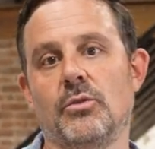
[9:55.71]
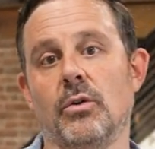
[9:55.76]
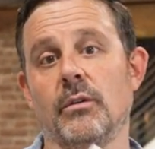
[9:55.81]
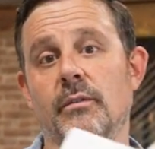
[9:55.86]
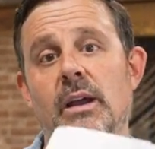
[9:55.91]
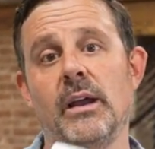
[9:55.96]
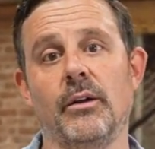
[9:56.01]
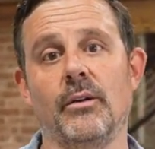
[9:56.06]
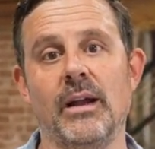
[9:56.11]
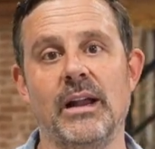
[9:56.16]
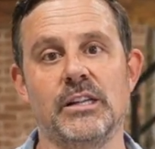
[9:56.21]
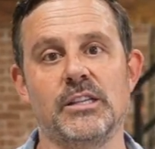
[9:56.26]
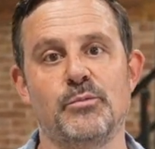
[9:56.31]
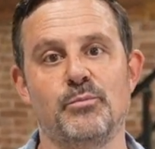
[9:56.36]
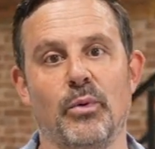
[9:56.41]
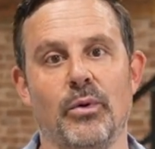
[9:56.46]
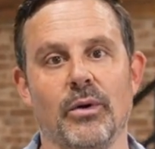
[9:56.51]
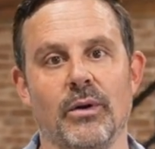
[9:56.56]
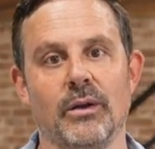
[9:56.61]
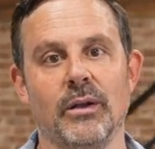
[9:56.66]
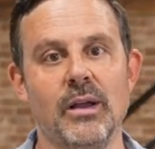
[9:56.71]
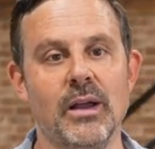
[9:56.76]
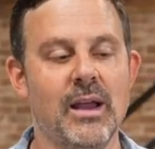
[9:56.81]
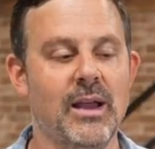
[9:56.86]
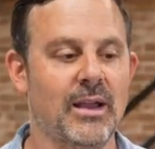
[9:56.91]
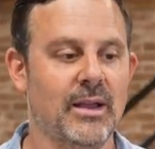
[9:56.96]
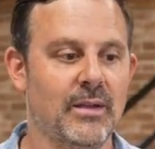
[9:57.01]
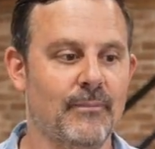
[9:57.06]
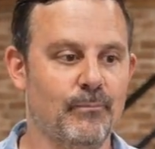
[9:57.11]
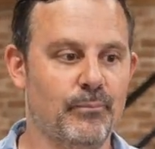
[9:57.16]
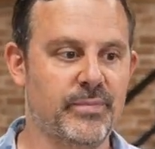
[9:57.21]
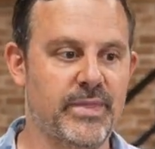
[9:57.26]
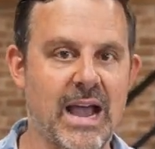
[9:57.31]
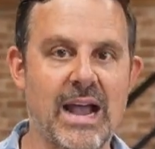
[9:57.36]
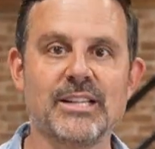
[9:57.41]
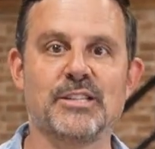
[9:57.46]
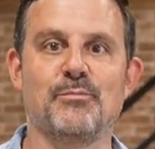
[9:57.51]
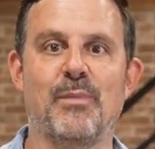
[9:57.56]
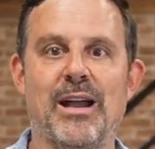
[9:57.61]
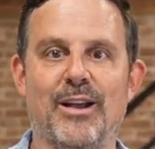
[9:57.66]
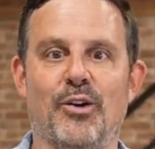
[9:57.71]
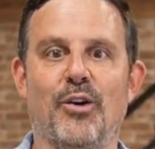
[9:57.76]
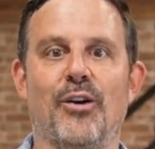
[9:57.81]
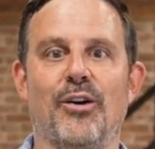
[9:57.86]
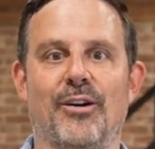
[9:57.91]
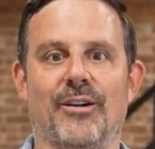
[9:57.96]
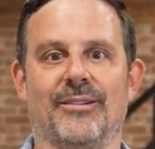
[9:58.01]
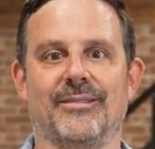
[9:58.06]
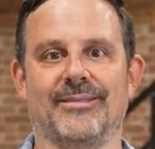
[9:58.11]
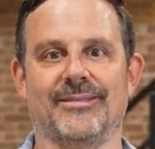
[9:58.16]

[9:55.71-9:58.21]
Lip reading: Corvette Grand Sport, that's my car.